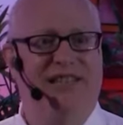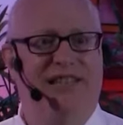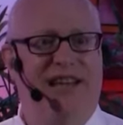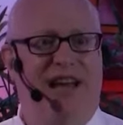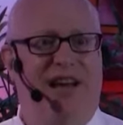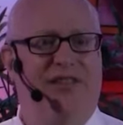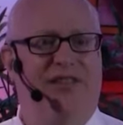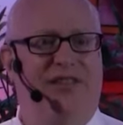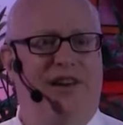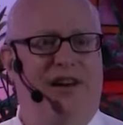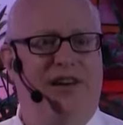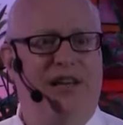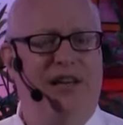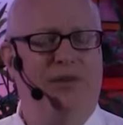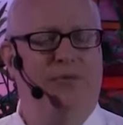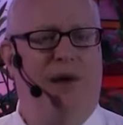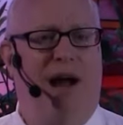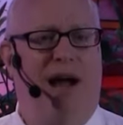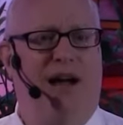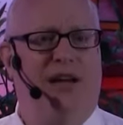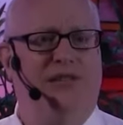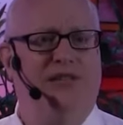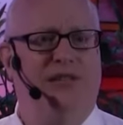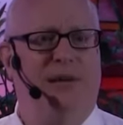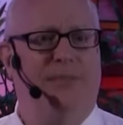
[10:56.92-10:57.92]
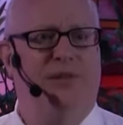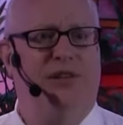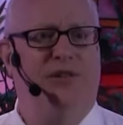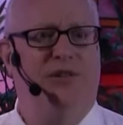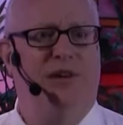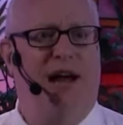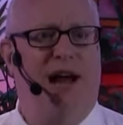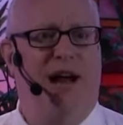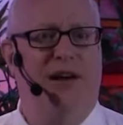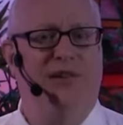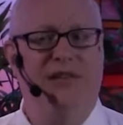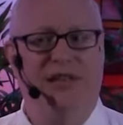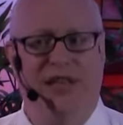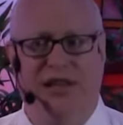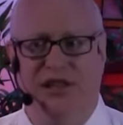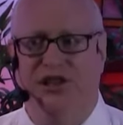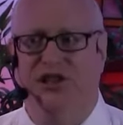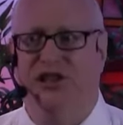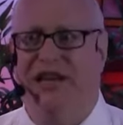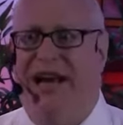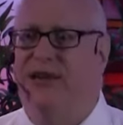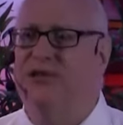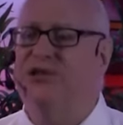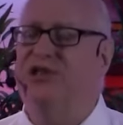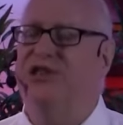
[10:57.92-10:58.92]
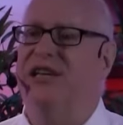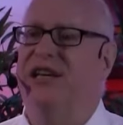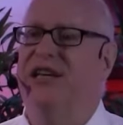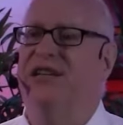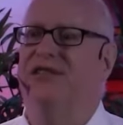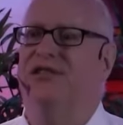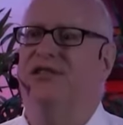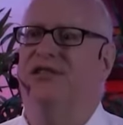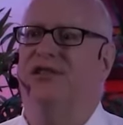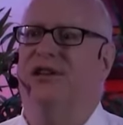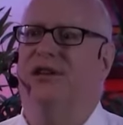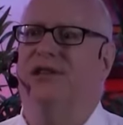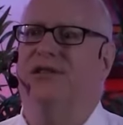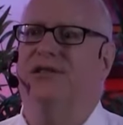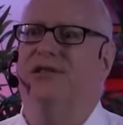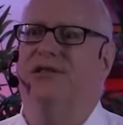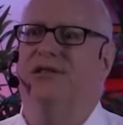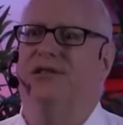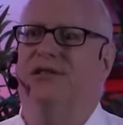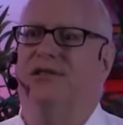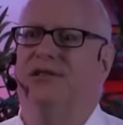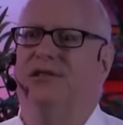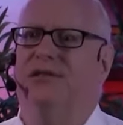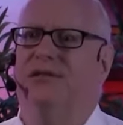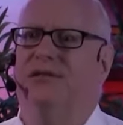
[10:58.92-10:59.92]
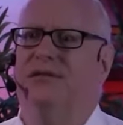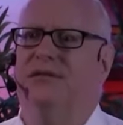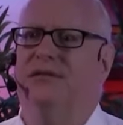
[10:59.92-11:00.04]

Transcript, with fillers: out there and he riles up the crowd and he shouts insults.